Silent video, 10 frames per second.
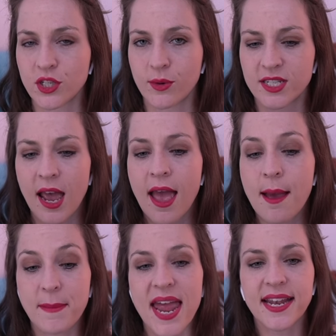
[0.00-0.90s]
So it's
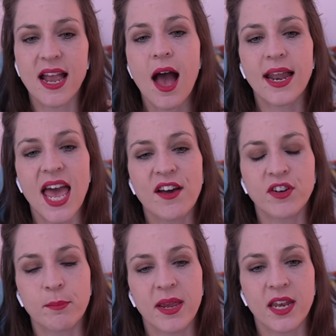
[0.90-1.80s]
men can't have
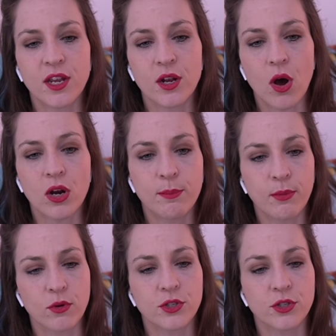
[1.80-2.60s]
an opinion on abortion